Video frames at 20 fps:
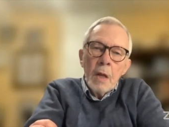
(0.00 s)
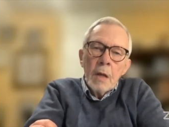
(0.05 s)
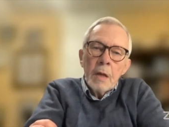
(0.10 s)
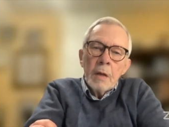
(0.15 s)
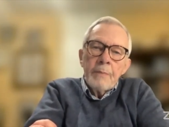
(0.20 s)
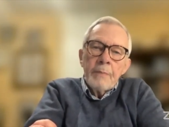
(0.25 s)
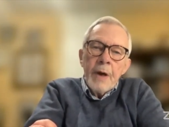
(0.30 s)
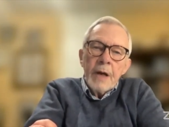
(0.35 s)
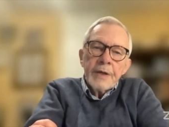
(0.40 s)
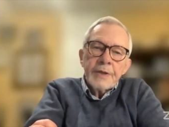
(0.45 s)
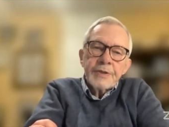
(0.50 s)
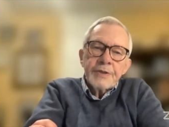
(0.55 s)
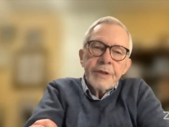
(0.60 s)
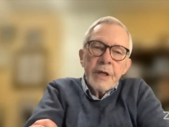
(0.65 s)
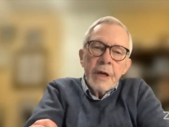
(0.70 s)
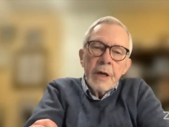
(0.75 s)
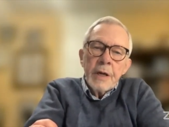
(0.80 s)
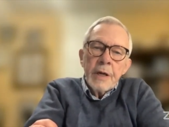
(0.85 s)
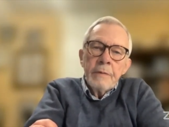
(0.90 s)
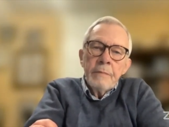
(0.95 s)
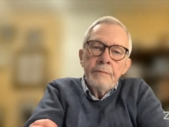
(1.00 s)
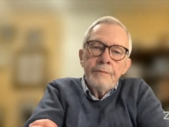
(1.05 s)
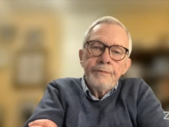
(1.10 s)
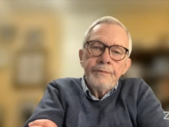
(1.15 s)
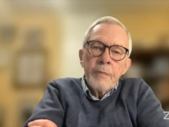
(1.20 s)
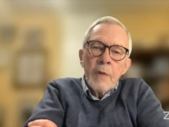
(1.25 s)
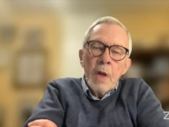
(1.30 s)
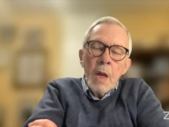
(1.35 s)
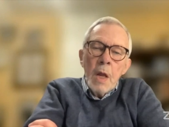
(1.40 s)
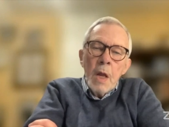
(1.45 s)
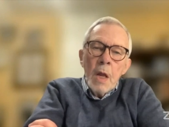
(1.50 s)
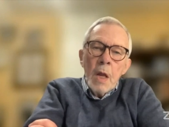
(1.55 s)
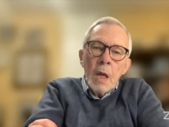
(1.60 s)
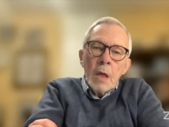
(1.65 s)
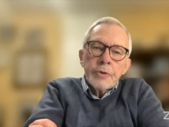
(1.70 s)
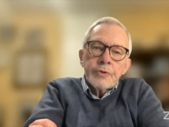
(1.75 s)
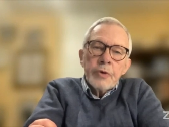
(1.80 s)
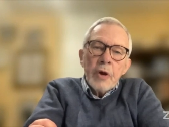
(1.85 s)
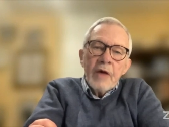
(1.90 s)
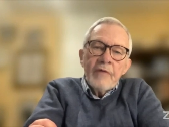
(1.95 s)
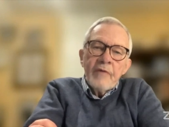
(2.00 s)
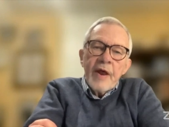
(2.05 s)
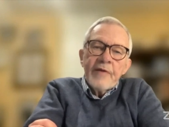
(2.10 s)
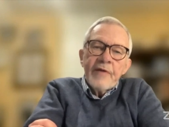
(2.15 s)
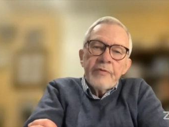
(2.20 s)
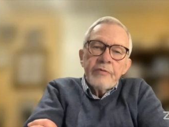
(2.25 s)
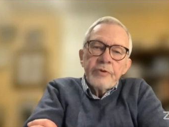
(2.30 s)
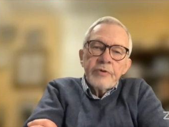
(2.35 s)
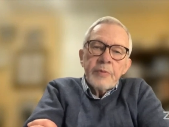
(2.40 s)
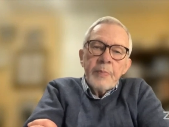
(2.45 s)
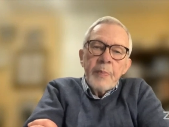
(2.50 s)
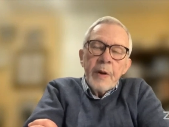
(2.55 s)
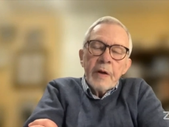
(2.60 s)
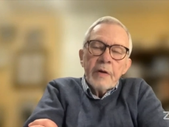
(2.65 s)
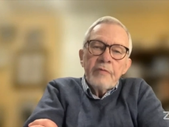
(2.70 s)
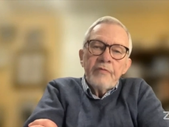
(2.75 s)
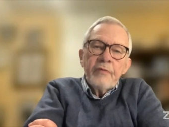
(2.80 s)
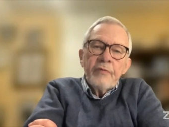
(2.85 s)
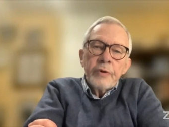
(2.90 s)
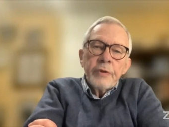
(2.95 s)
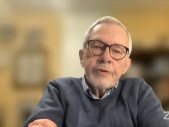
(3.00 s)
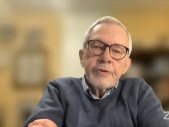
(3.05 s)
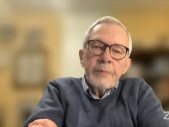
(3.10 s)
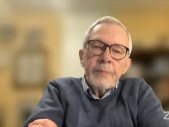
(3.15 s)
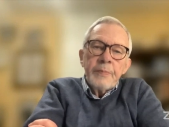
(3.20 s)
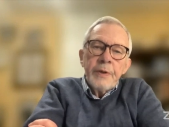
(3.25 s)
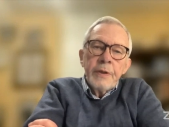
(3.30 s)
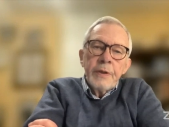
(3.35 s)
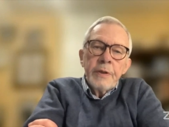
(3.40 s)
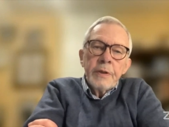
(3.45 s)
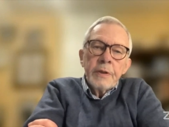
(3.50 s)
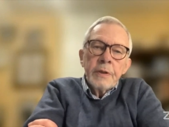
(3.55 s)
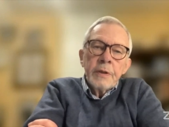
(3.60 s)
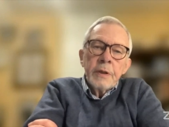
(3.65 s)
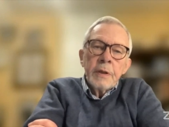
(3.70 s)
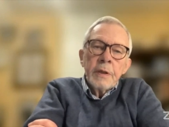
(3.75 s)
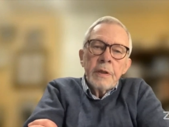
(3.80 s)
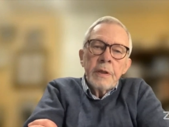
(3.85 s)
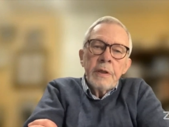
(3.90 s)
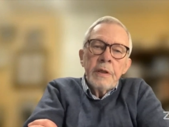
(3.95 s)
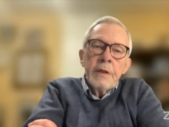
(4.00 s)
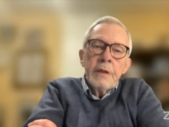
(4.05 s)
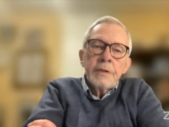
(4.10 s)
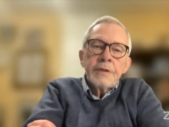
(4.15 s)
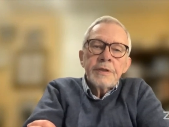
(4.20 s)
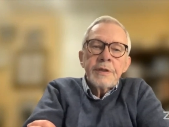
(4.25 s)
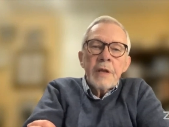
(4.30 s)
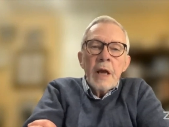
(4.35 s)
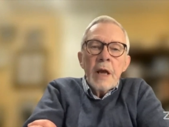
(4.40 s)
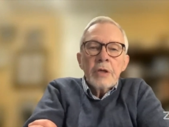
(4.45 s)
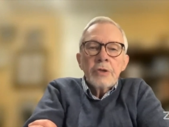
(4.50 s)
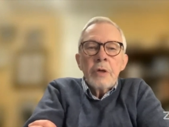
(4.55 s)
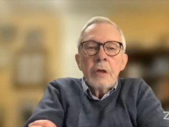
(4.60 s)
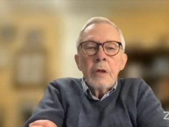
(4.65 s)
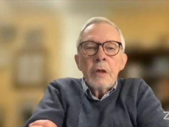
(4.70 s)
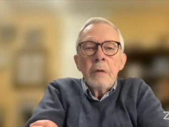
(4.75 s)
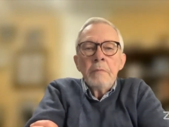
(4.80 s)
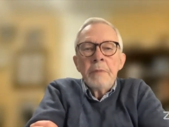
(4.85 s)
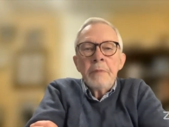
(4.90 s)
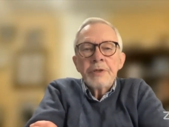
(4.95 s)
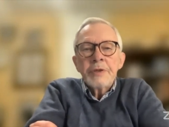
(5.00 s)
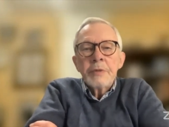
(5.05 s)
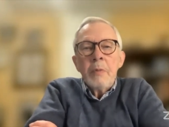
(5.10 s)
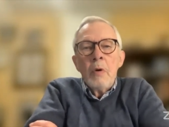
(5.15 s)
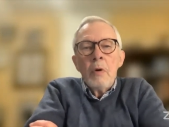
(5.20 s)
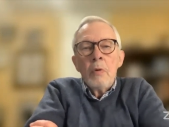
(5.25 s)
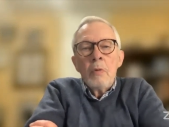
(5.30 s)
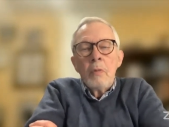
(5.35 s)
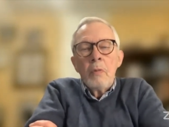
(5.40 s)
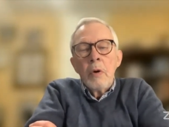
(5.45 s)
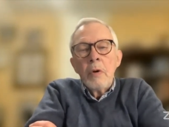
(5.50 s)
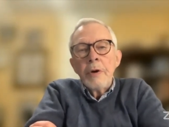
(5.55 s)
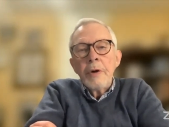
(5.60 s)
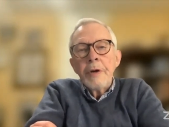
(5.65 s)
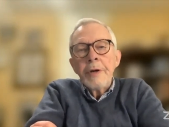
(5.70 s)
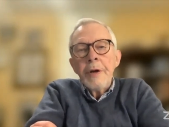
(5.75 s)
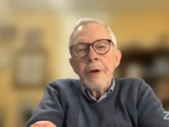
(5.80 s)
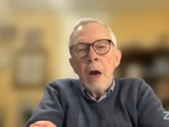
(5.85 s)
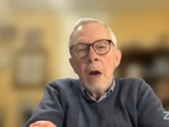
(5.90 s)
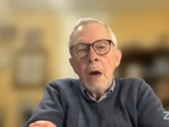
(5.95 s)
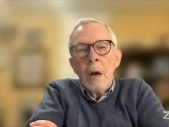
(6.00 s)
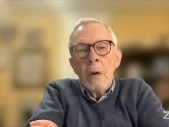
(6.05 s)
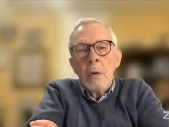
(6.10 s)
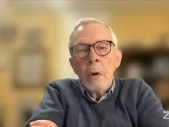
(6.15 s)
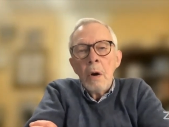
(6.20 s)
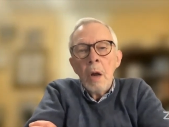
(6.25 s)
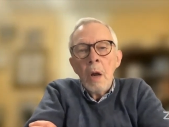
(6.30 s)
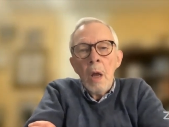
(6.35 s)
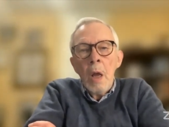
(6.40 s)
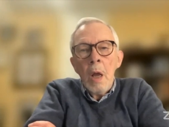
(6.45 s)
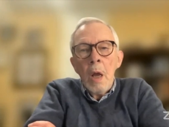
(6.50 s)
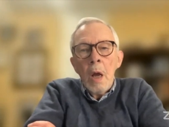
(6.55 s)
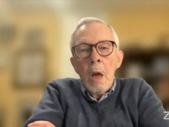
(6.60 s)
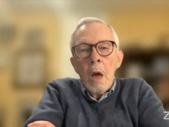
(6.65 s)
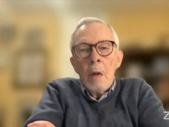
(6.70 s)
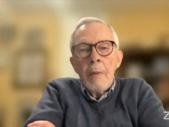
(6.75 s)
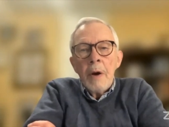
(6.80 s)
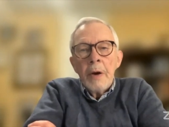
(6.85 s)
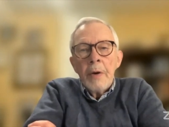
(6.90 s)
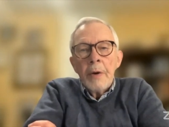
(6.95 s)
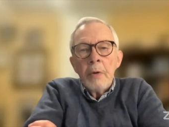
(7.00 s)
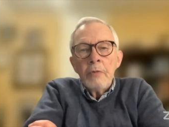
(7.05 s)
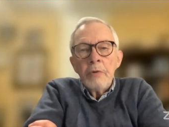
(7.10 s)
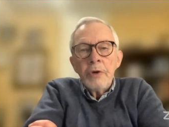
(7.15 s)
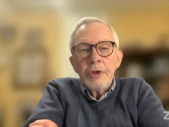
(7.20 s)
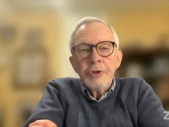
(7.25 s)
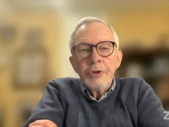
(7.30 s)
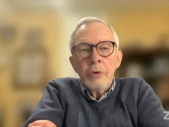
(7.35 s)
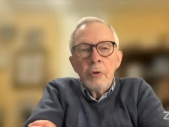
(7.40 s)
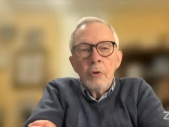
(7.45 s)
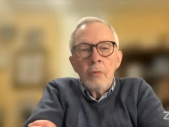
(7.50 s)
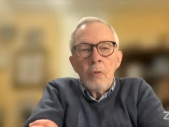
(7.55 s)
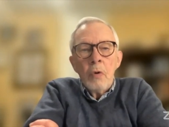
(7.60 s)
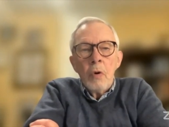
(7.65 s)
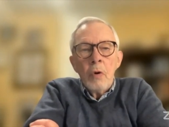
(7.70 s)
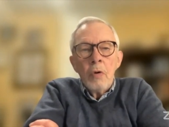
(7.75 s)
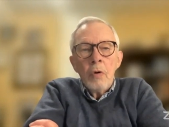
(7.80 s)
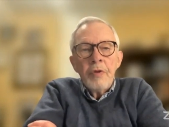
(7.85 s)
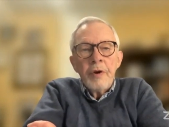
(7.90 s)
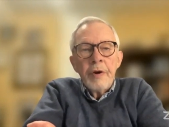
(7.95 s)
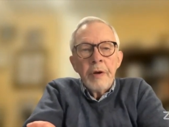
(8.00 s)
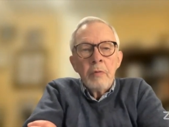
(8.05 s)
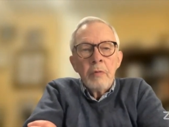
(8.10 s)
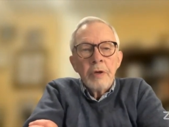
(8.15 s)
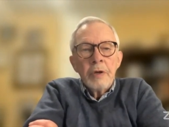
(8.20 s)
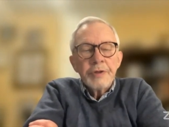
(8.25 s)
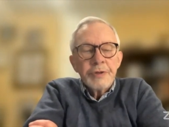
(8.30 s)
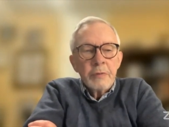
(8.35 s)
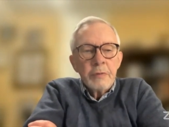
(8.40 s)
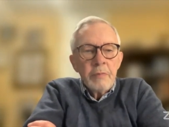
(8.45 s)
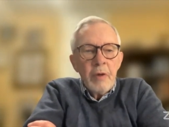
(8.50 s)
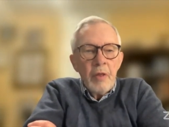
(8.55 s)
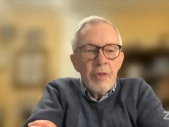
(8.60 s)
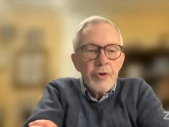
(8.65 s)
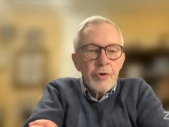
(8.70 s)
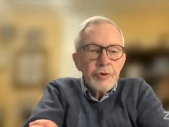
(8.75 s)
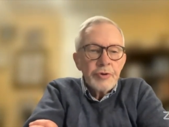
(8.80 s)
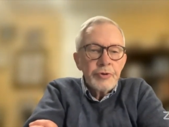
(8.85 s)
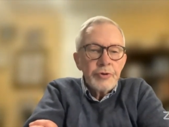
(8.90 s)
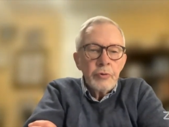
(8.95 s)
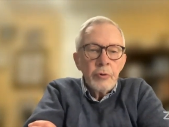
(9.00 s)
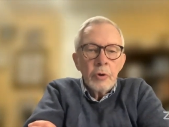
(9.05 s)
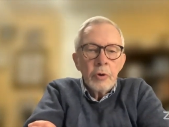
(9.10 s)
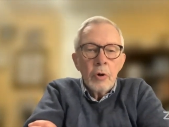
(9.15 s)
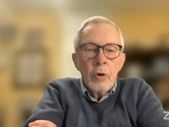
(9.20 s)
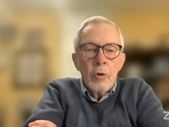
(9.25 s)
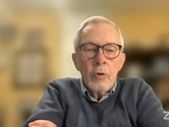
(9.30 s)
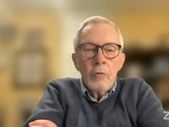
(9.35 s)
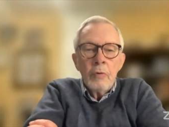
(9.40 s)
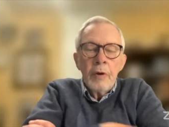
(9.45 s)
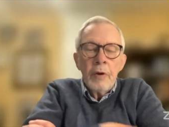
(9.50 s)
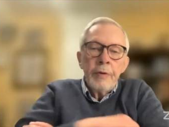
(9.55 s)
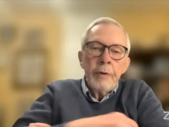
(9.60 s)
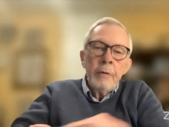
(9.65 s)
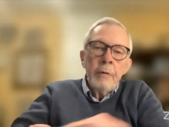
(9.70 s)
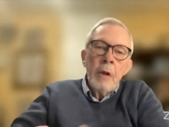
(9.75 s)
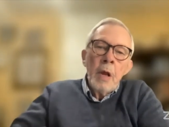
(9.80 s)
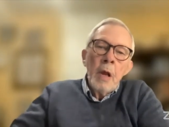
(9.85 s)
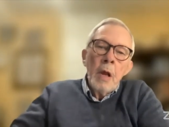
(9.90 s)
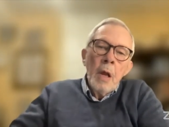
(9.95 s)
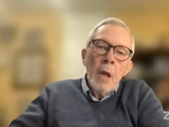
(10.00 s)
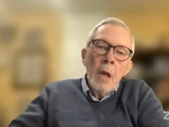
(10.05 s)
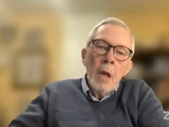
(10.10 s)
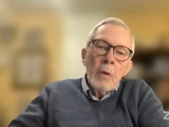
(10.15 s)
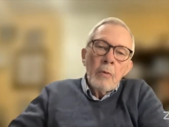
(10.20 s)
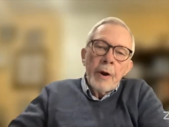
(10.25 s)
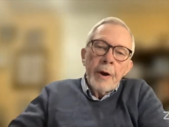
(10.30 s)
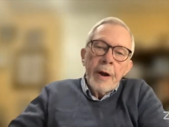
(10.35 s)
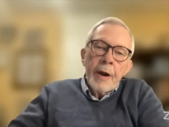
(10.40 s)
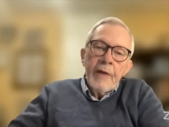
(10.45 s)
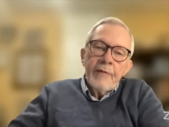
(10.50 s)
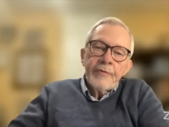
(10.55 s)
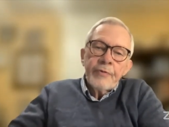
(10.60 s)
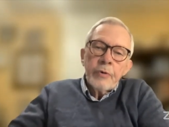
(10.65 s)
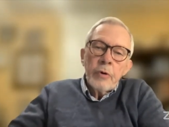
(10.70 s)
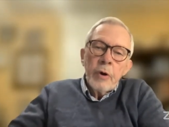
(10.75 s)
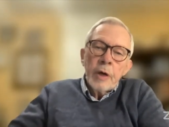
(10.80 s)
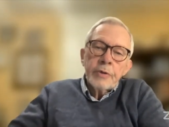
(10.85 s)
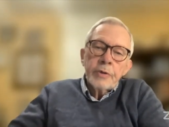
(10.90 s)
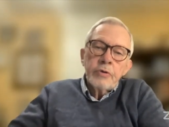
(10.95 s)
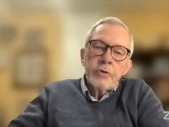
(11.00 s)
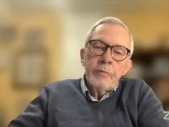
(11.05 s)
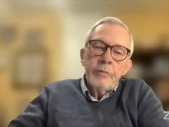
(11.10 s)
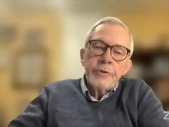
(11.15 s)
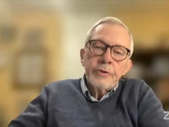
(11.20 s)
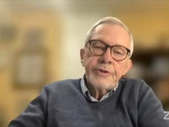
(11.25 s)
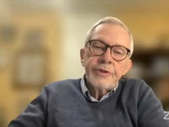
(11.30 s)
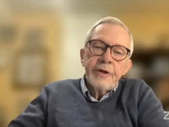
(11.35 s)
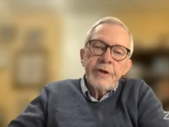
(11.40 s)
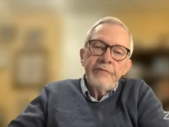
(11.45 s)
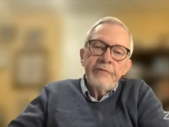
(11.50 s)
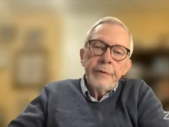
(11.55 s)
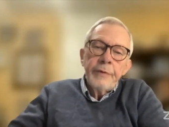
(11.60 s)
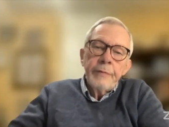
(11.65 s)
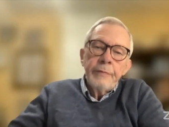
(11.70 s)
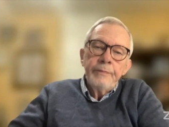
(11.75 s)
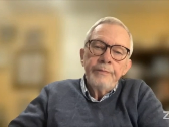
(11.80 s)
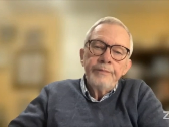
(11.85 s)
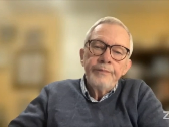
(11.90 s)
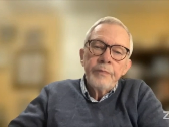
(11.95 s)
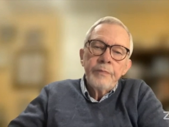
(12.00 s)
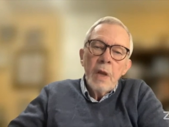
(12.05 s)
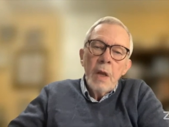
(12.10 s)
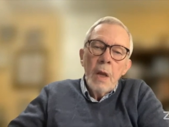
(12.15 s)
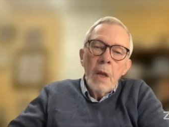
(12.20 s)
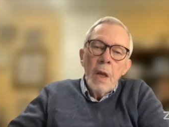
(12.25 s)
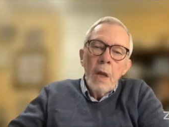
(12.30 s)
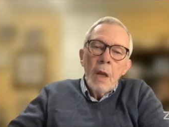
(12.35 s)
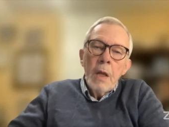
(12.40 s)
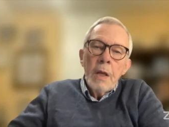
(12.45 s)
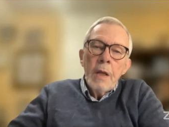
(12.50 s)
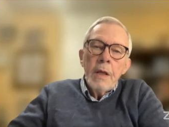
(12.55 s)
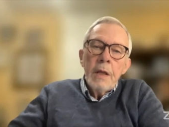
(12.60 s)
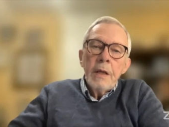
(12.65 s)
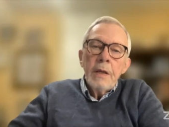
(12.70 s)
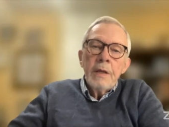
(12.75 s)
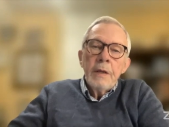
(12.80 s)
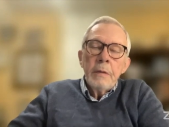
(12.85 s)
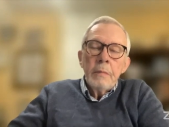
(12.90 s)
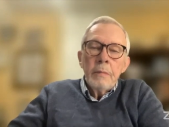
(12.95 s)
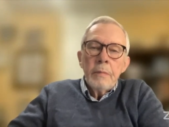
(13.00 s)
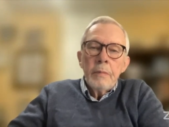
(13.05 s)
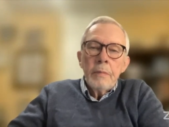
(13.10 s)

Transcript: Palestine. So I have a lot of respect for his opinion, and he is actually much more worried now about a regional war than he was a month or two ago when, right after October 7. He